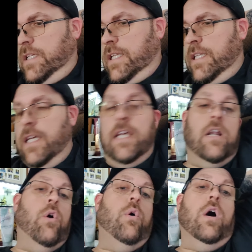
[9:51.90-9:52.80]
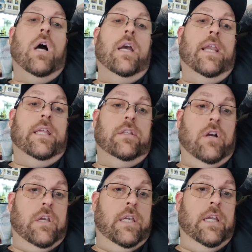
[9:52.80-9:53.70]
And then, oh, I got to get the
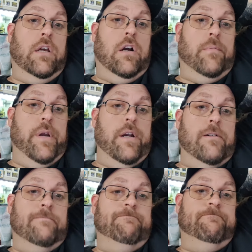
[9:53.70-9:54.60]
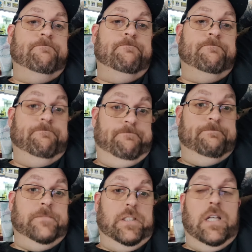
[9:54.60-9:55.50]
get a carburetor.
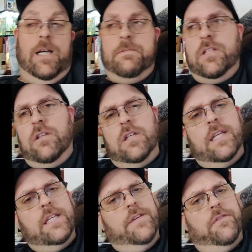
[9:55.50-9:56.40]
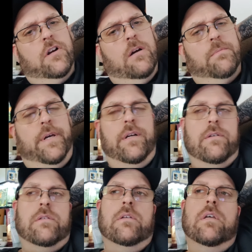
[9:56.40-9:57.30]
I'm still looking at different
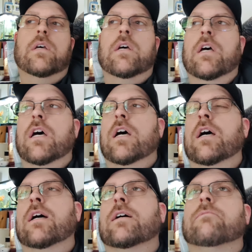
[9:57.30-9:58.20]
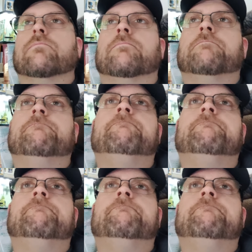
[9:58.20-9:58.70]
carburetors. Um,